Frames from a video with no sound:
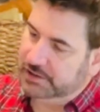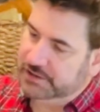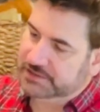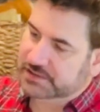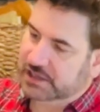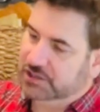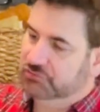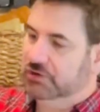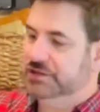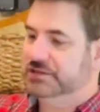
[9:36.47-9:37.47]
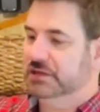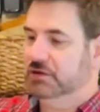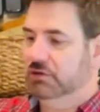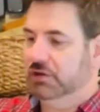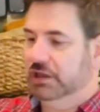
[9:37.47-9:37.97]
It's kind of rustic
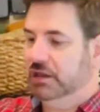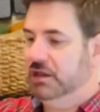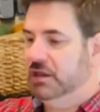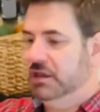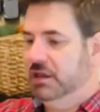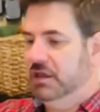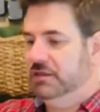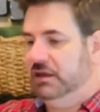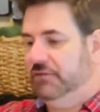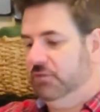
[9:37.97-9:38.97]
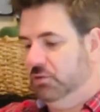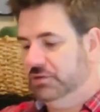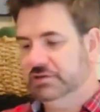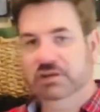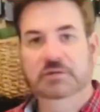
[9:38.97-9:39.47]
looking. That, of
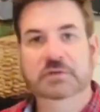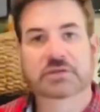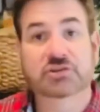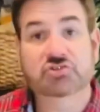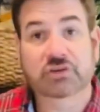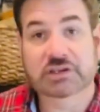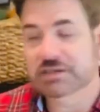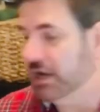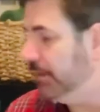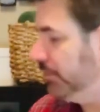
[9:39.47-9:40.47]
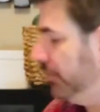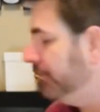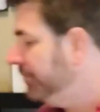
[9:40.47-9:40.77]
course, is going to be the tree topper.